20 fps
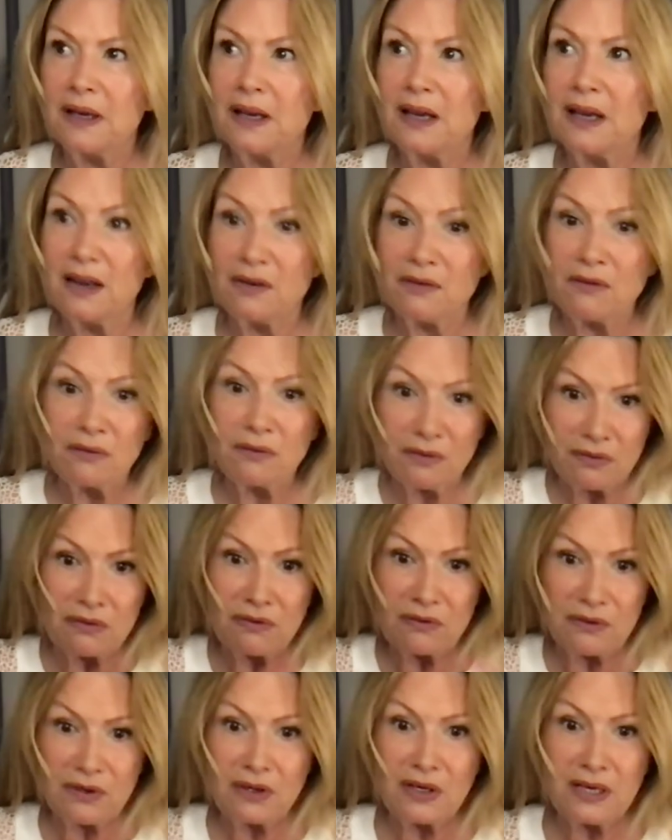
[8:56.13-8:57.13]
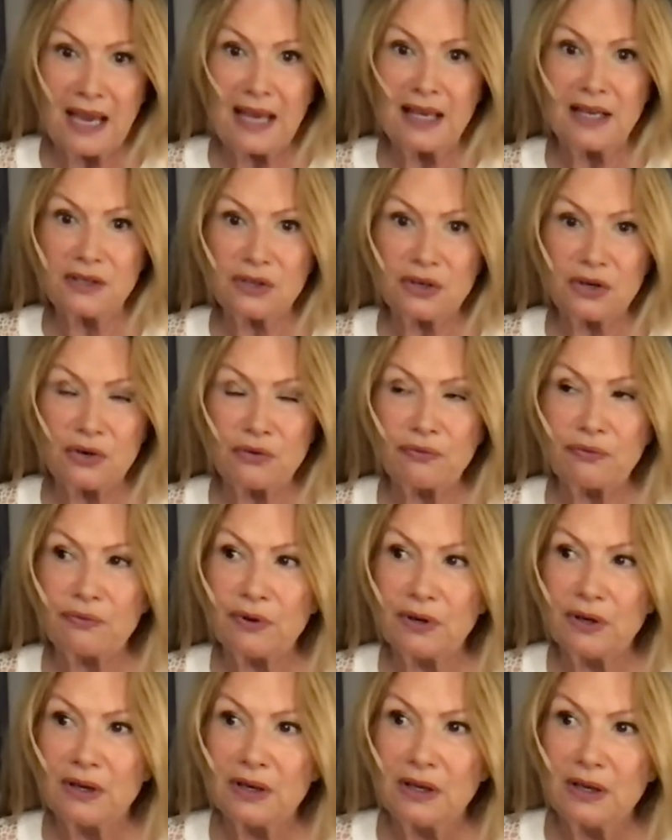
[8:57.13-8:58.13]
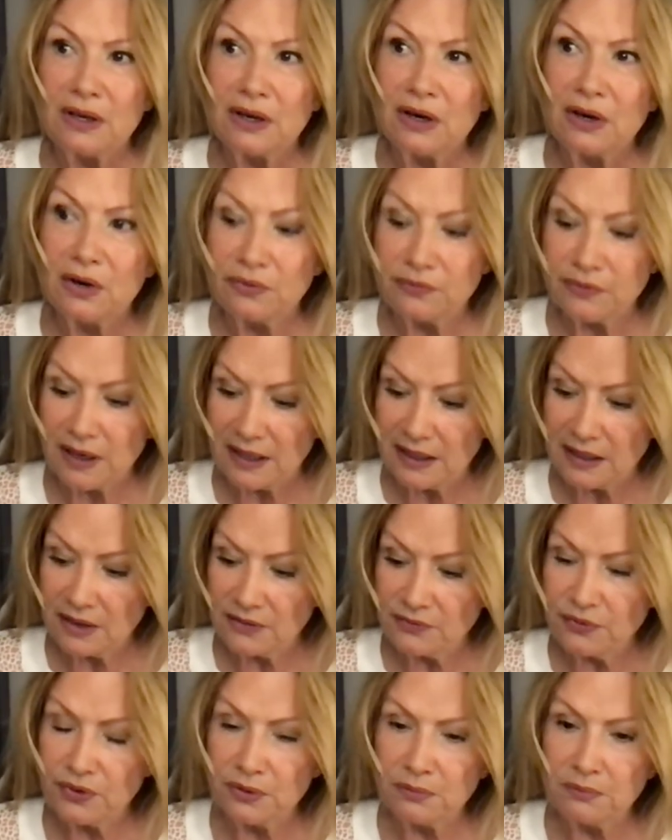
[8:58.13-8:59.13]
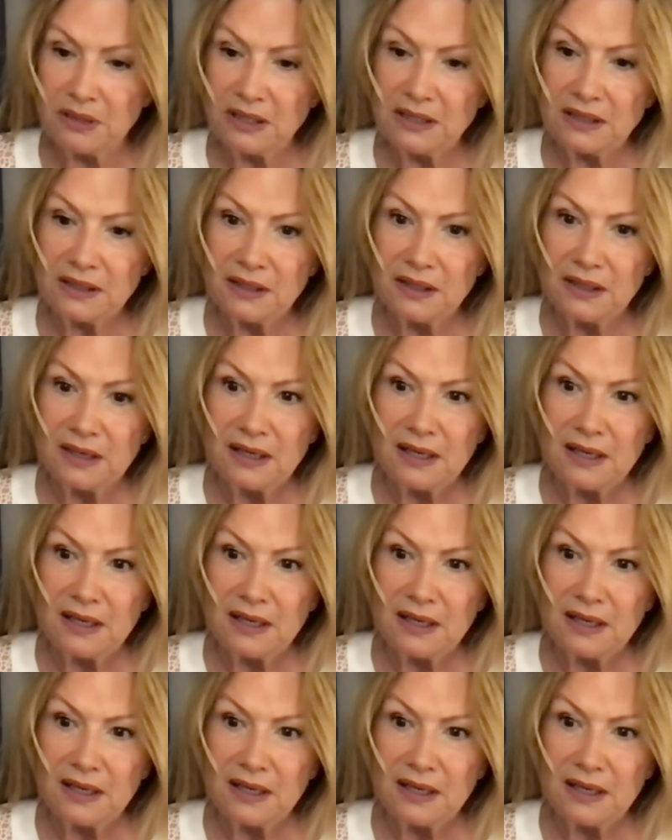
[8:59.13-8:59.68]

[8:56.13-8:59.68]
in the case of Reiner Fuellmich,